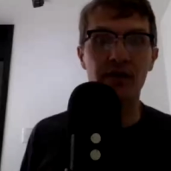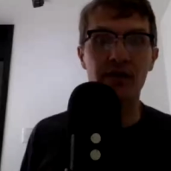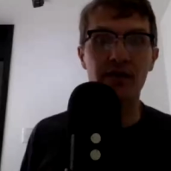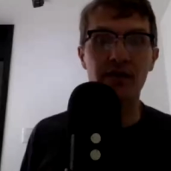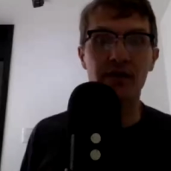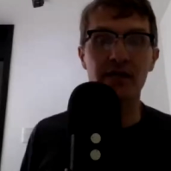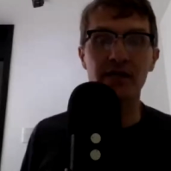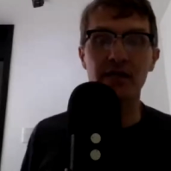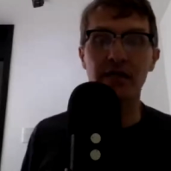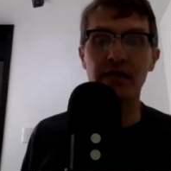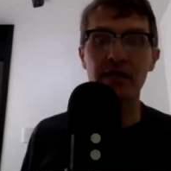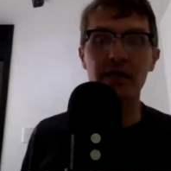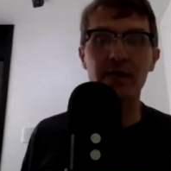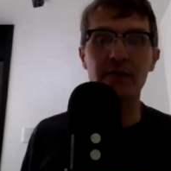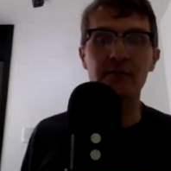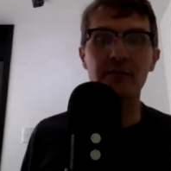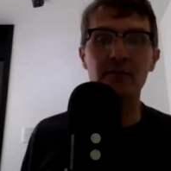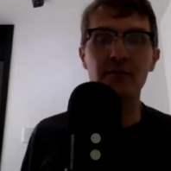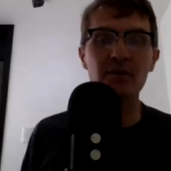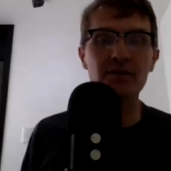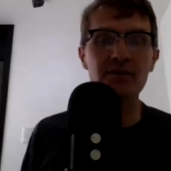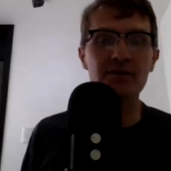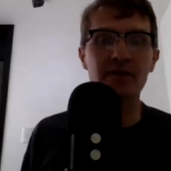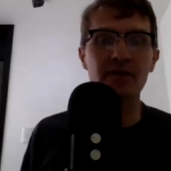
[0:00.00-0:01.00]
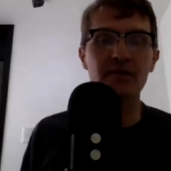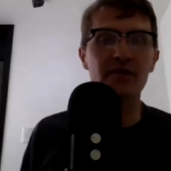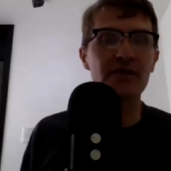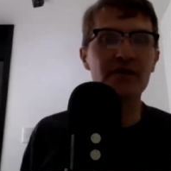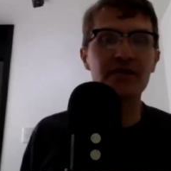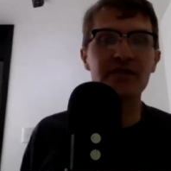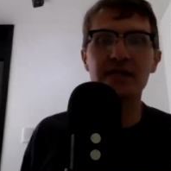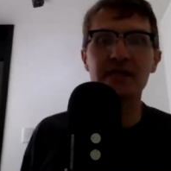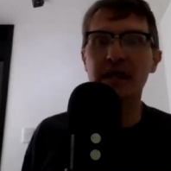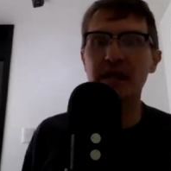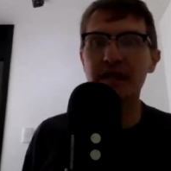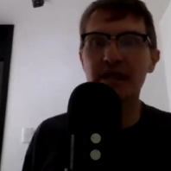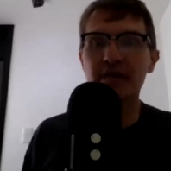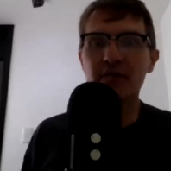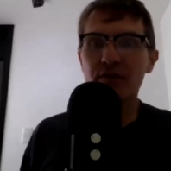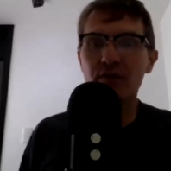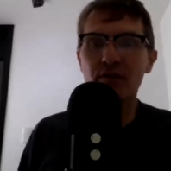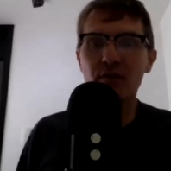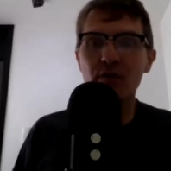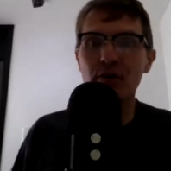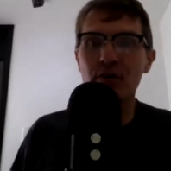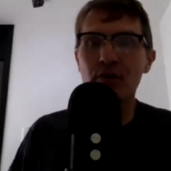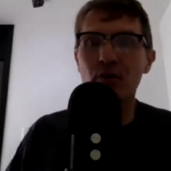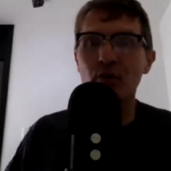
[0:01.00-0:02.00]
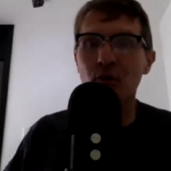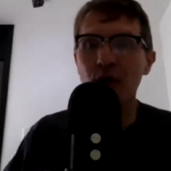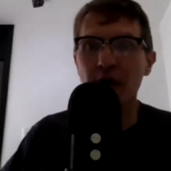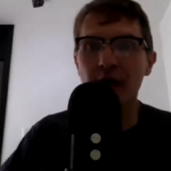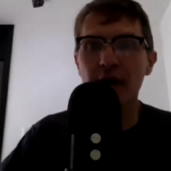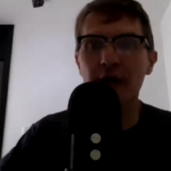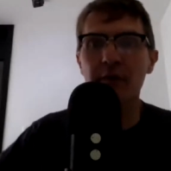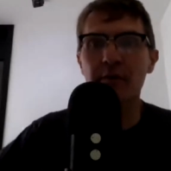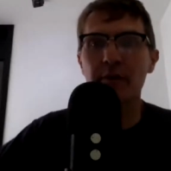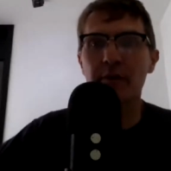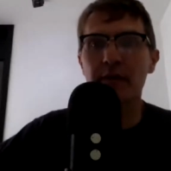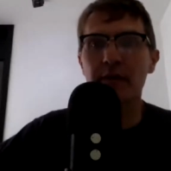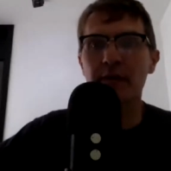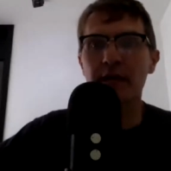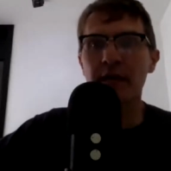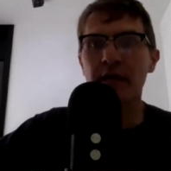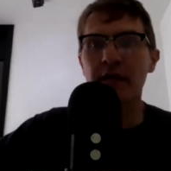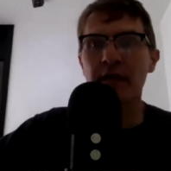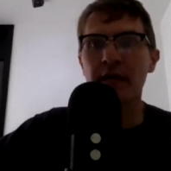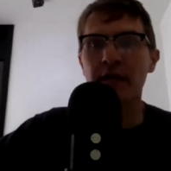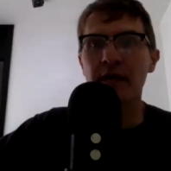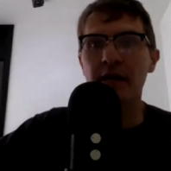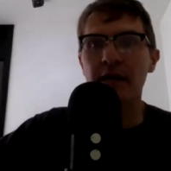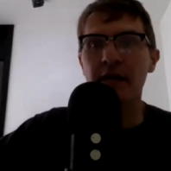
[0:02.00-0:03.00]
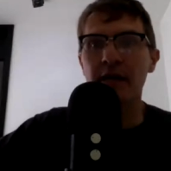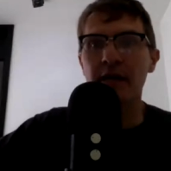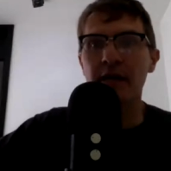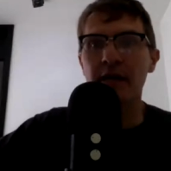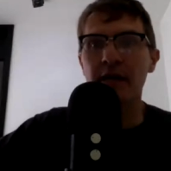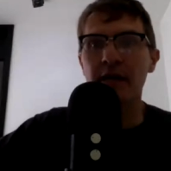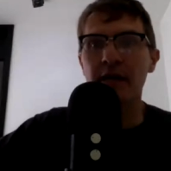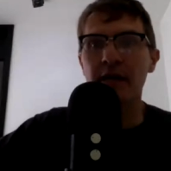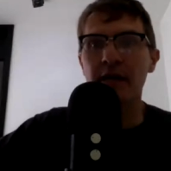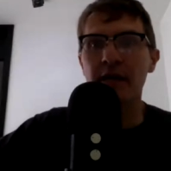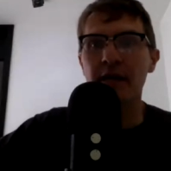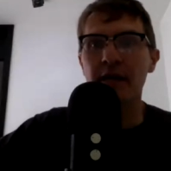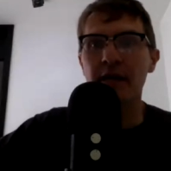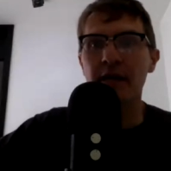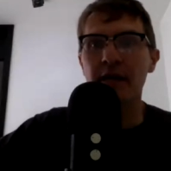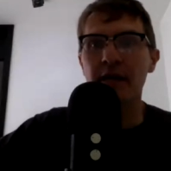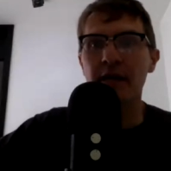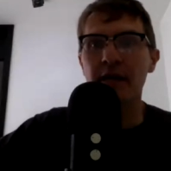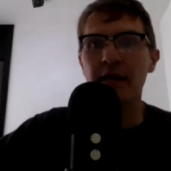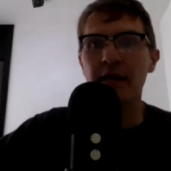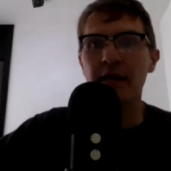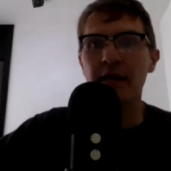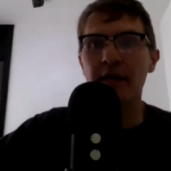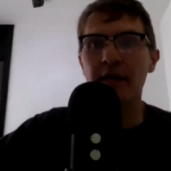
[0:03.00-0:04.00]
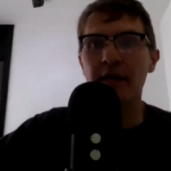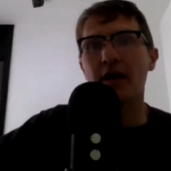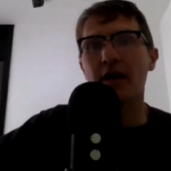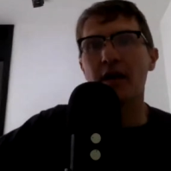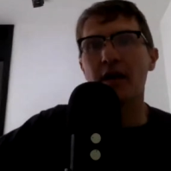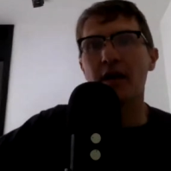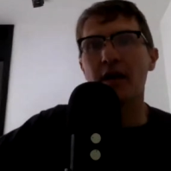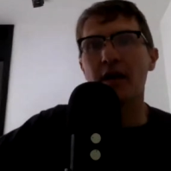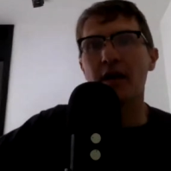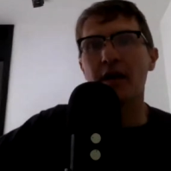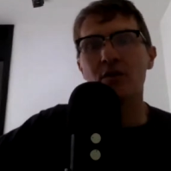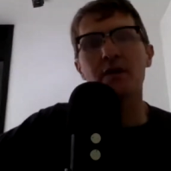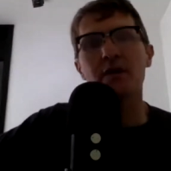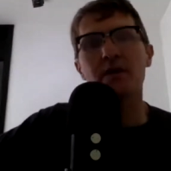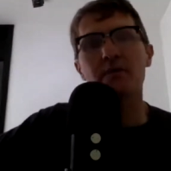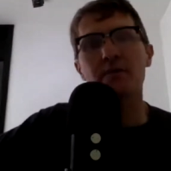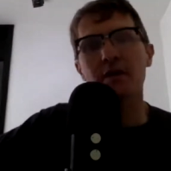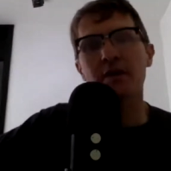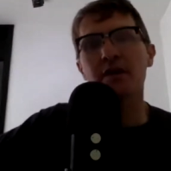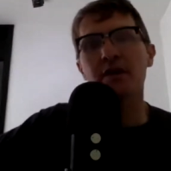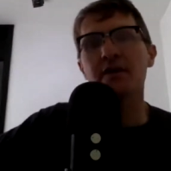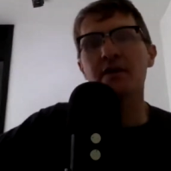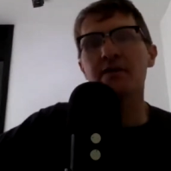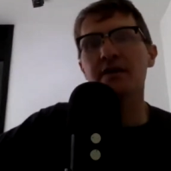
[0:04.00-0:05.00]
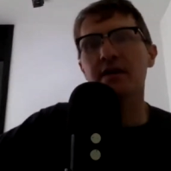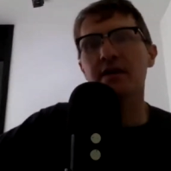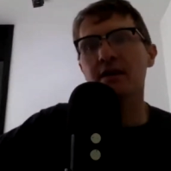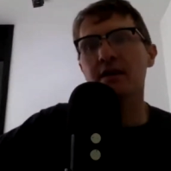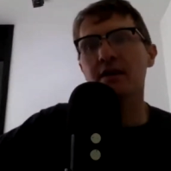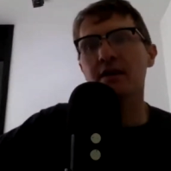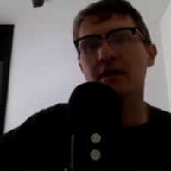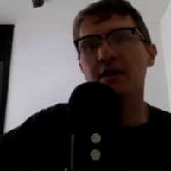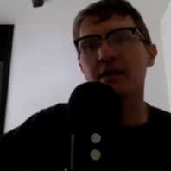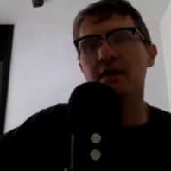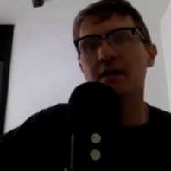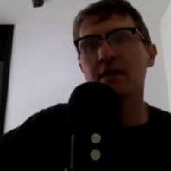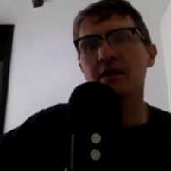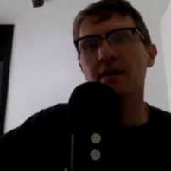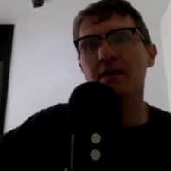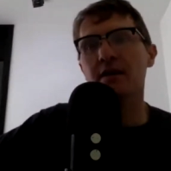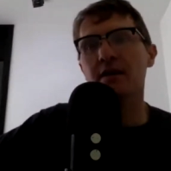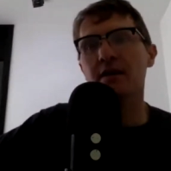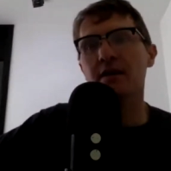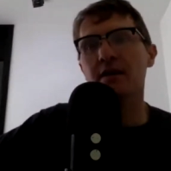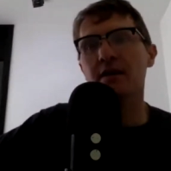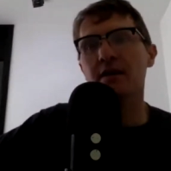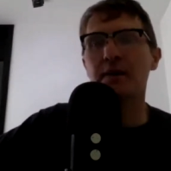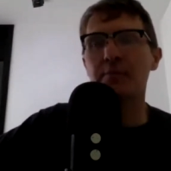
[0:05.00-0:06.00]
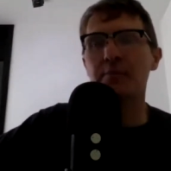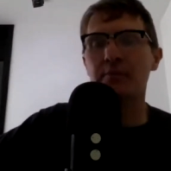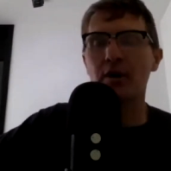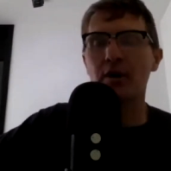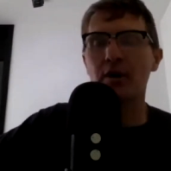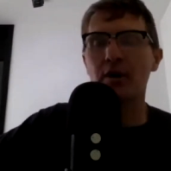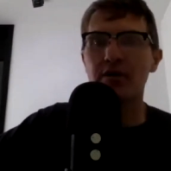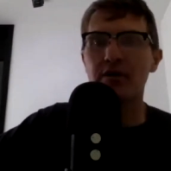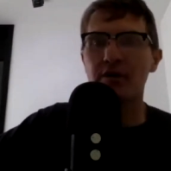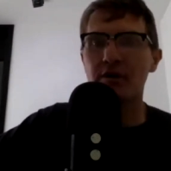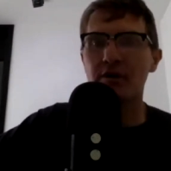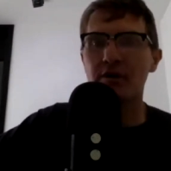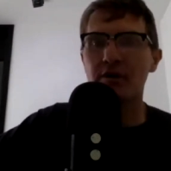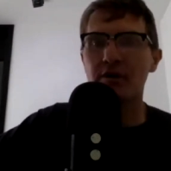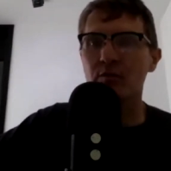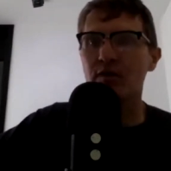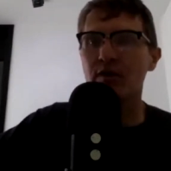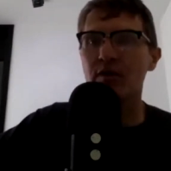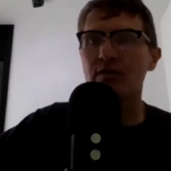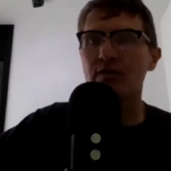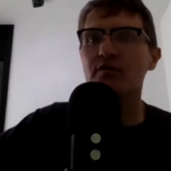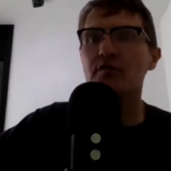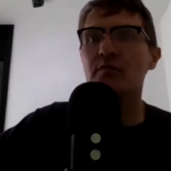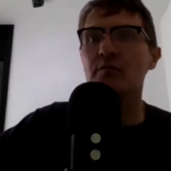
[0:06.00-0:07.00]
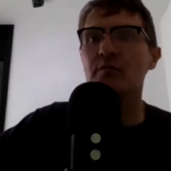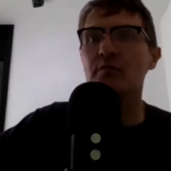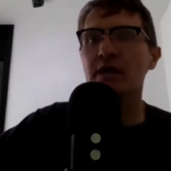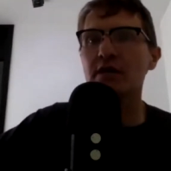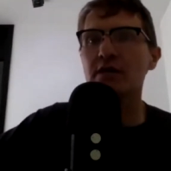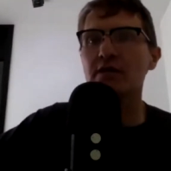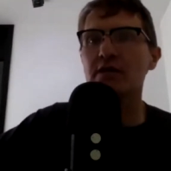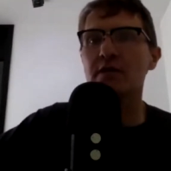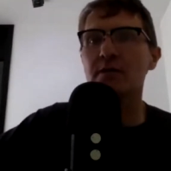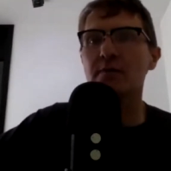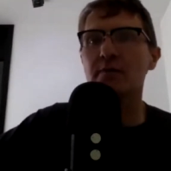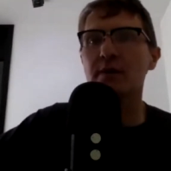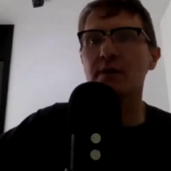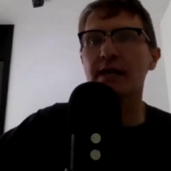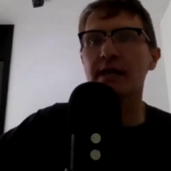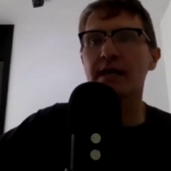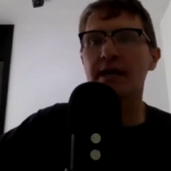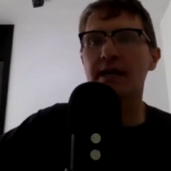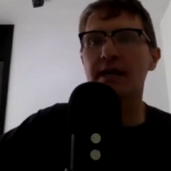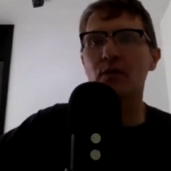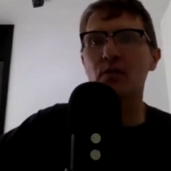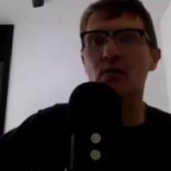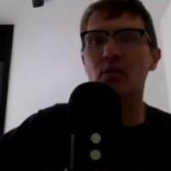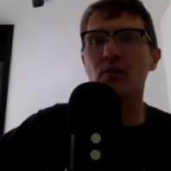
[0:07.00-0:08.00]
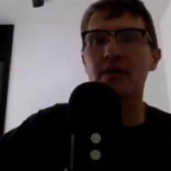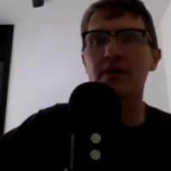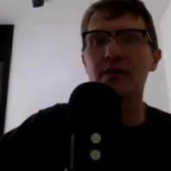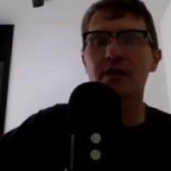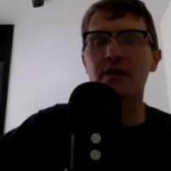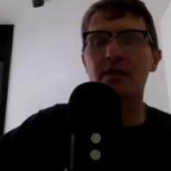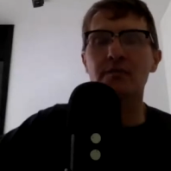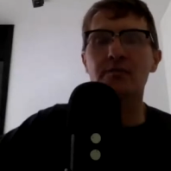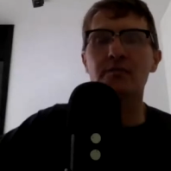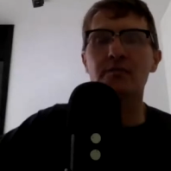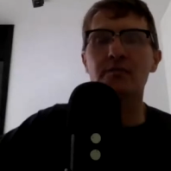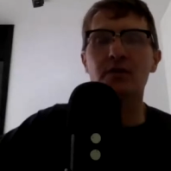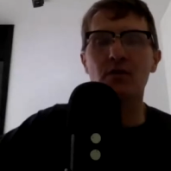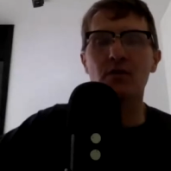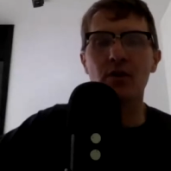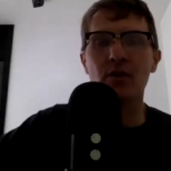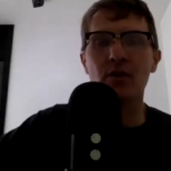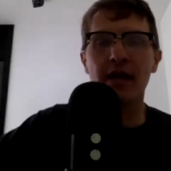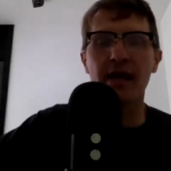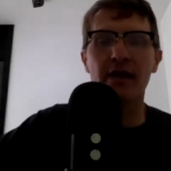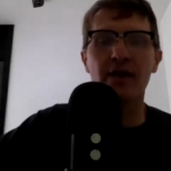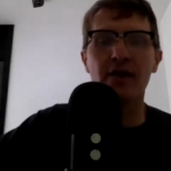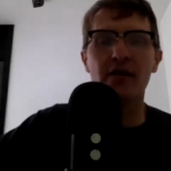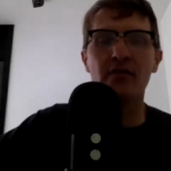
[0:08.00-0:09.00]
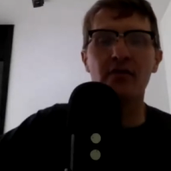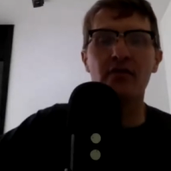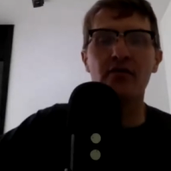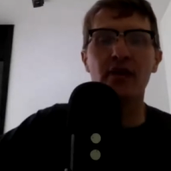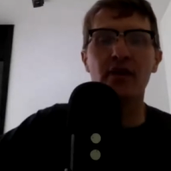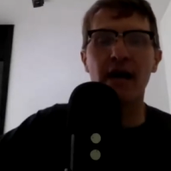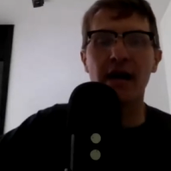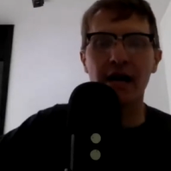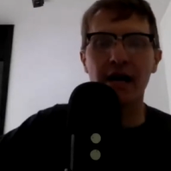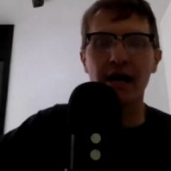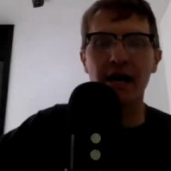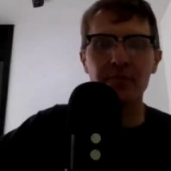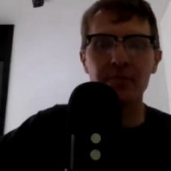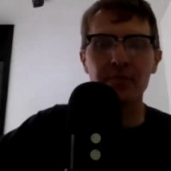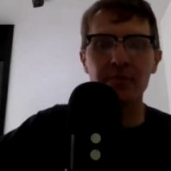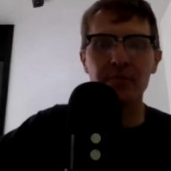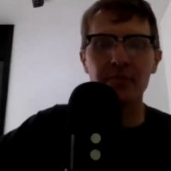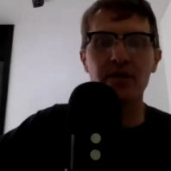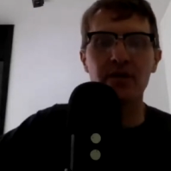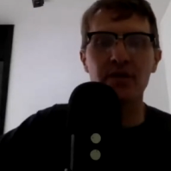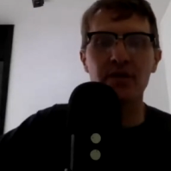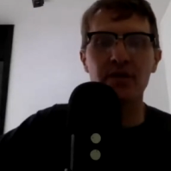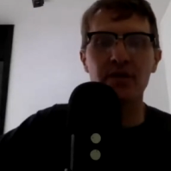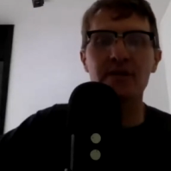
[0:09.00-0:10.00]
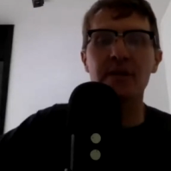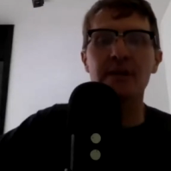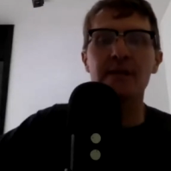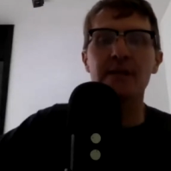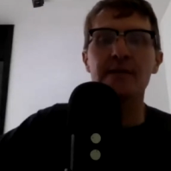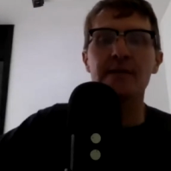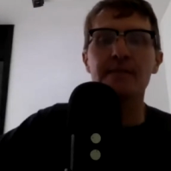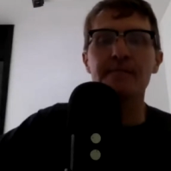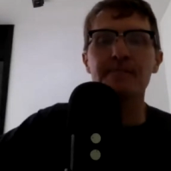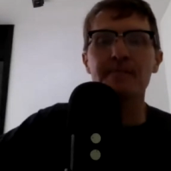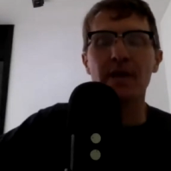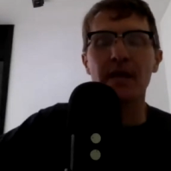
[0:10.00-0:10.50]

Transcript: right? A lot, most of it's not even a requirement and so I do it because I want to bombard them with information, but I, I want them to have options